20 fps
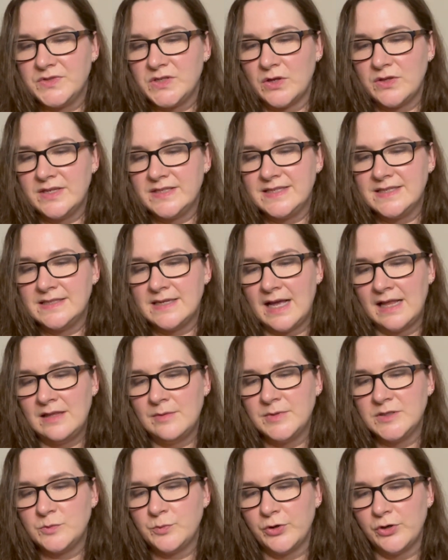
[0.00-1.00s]
So this is
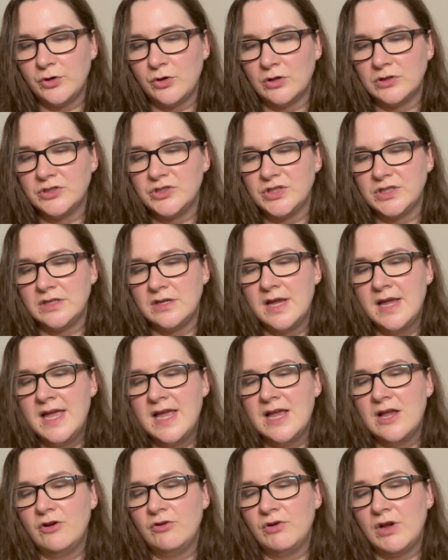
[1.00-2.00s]
LMS Pro Collagen
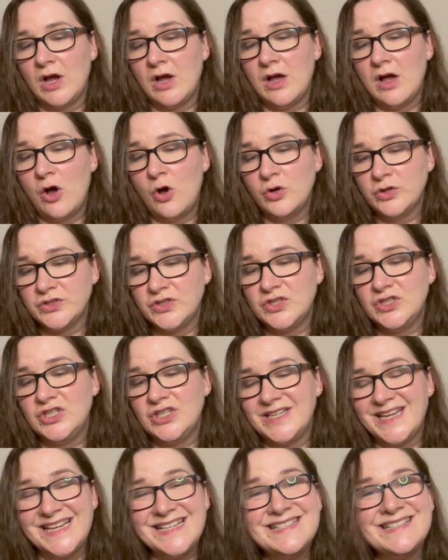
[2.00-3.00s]

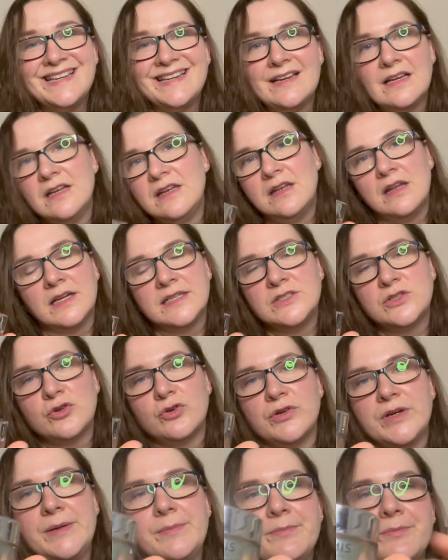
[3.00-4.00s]
Oxygenating Night
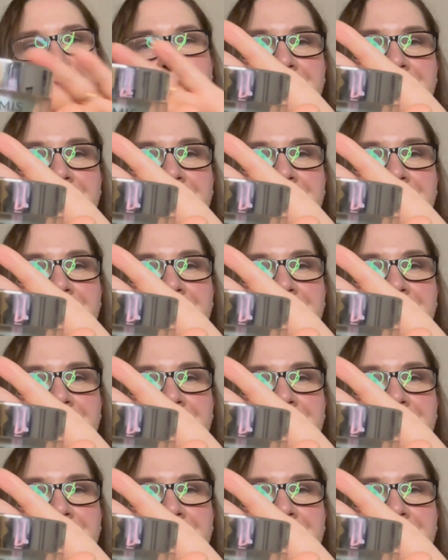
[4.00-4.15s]
Cream.